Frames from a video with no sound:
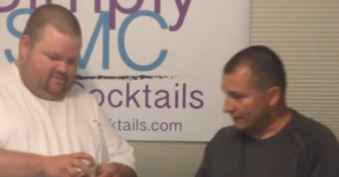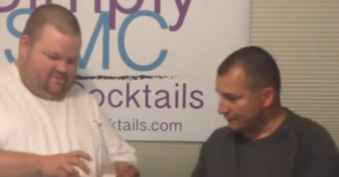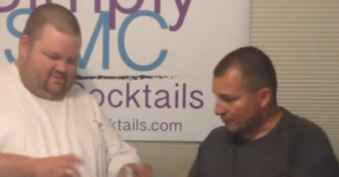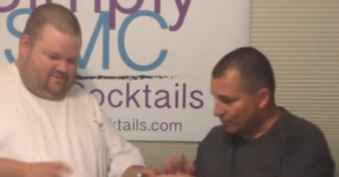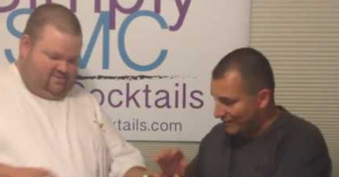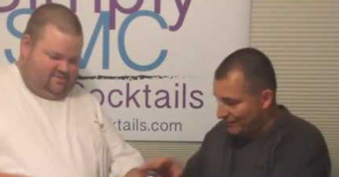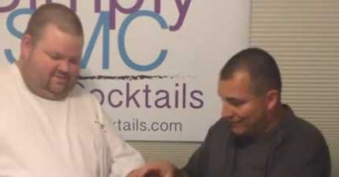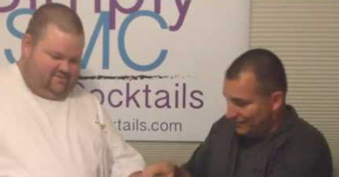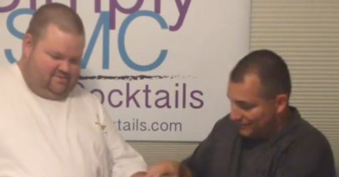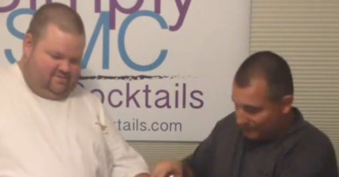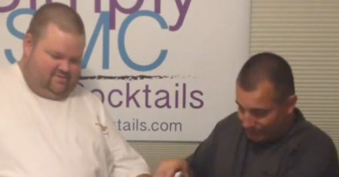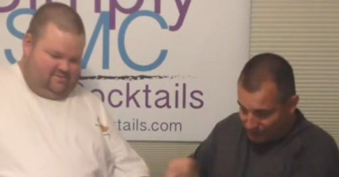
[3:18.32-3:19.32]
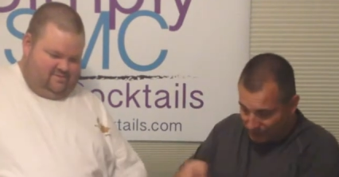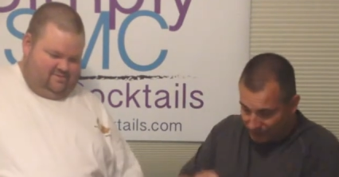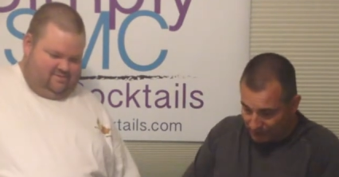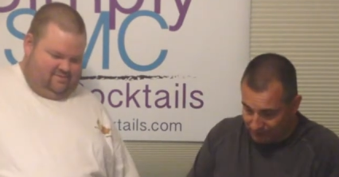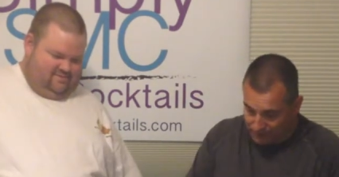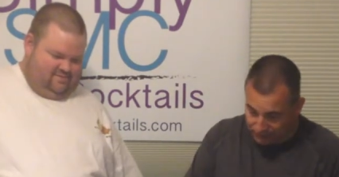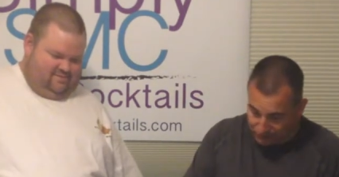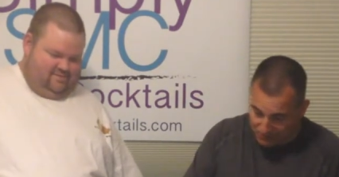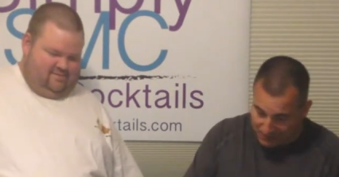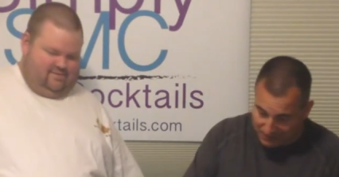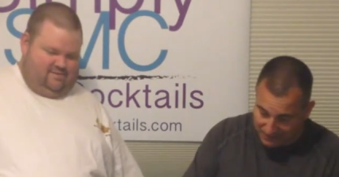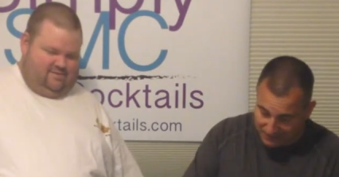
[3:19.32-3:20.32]
Speaker 1: after a while, if you don't if you have too
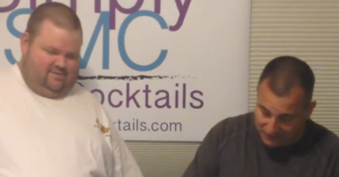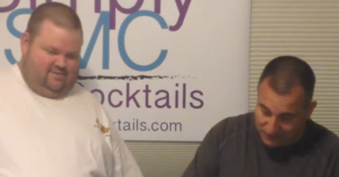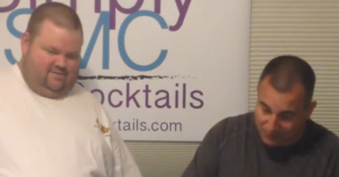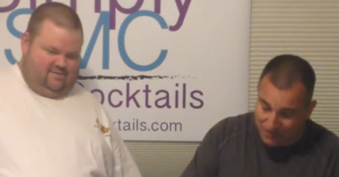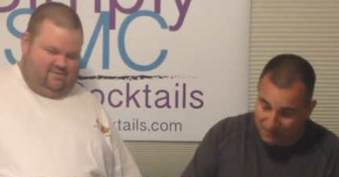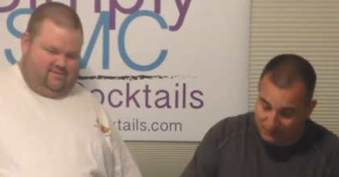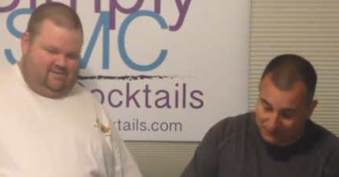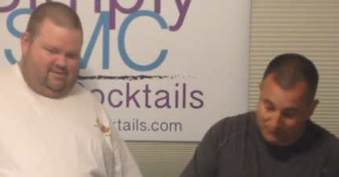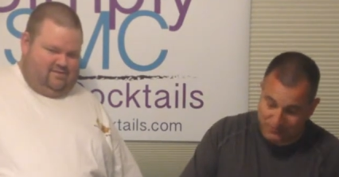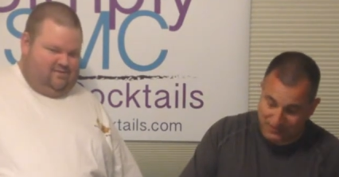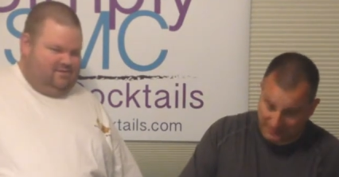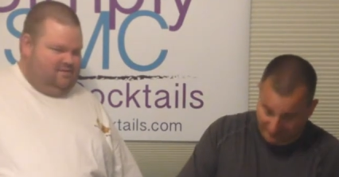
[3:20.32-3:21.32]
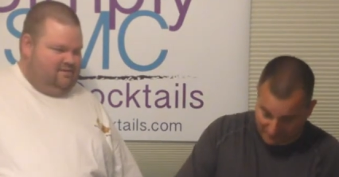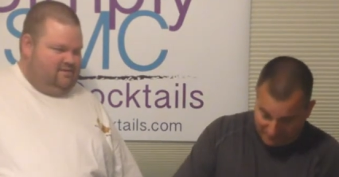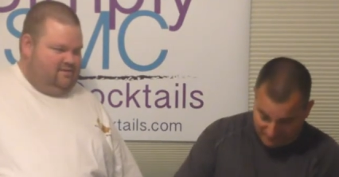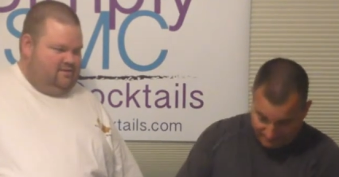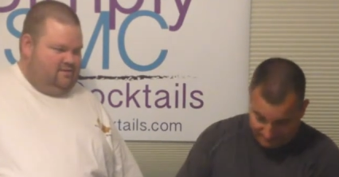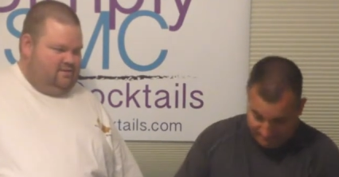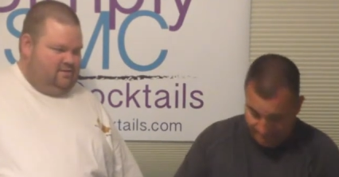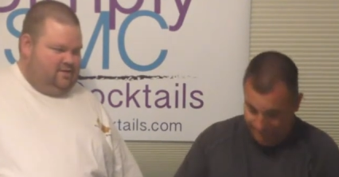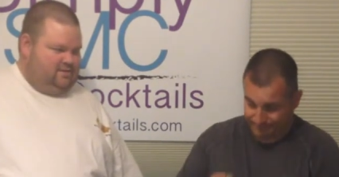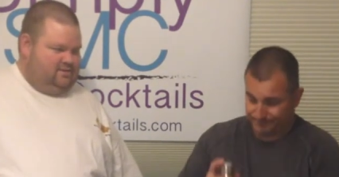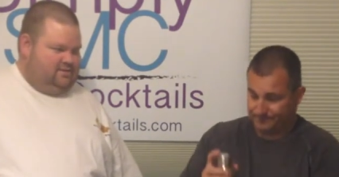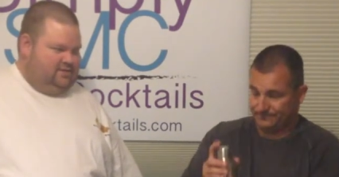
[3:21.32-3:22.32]
many, then you become tipsy cow.
Speaker 2: I
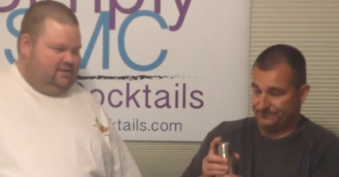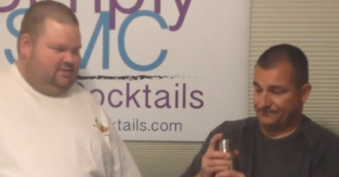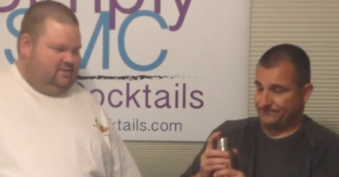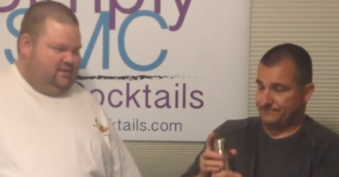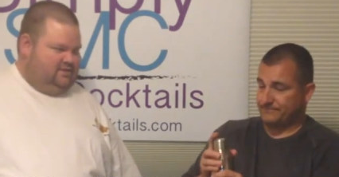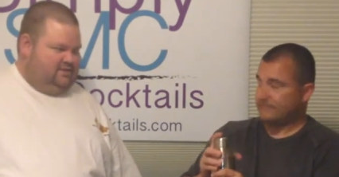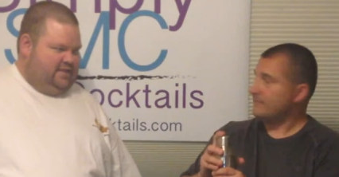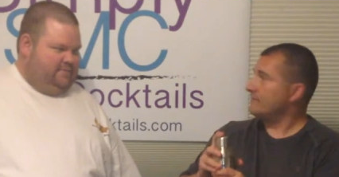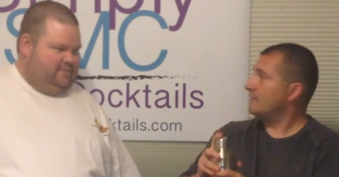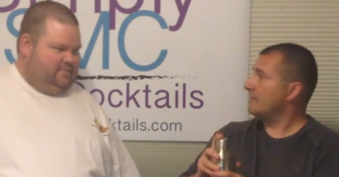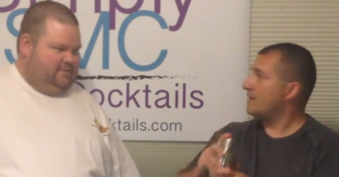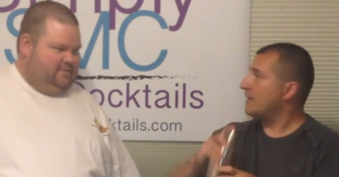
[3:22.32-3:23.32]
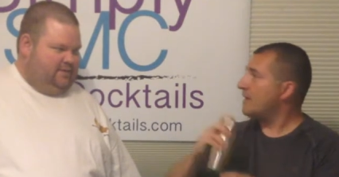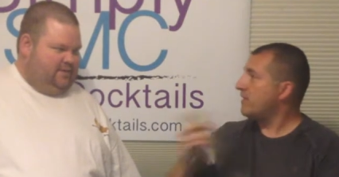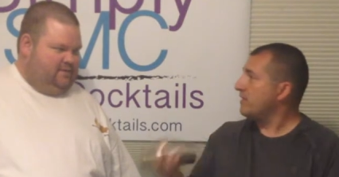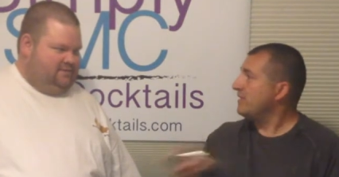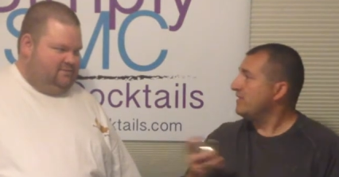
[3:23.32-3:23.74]
was just thinking these type of tippy cows.